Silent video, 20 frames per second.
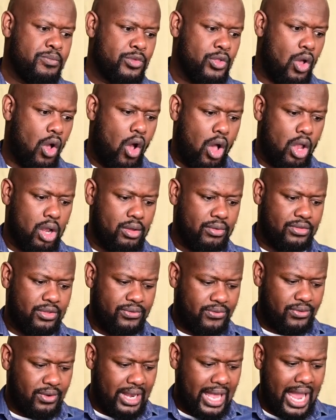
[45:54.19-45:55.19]
all of the
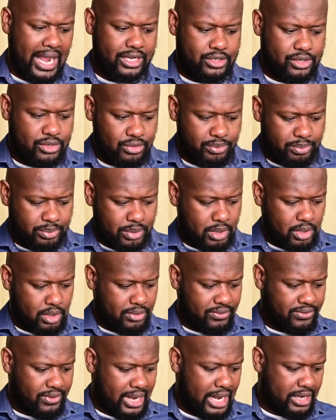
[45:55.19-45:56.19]
philanthrop- uh,
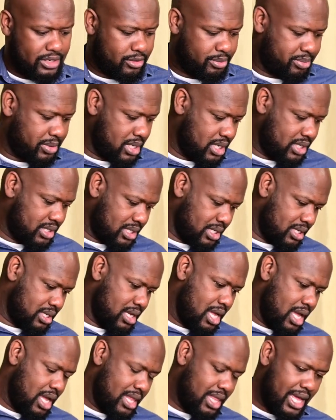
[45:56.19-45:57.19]
philanthropies and
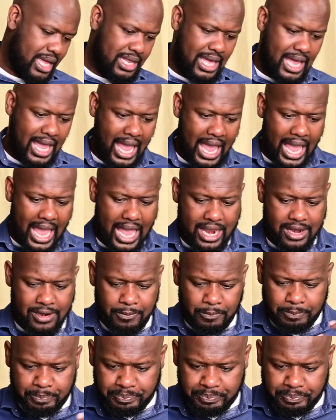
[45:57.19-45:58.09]
they, they had,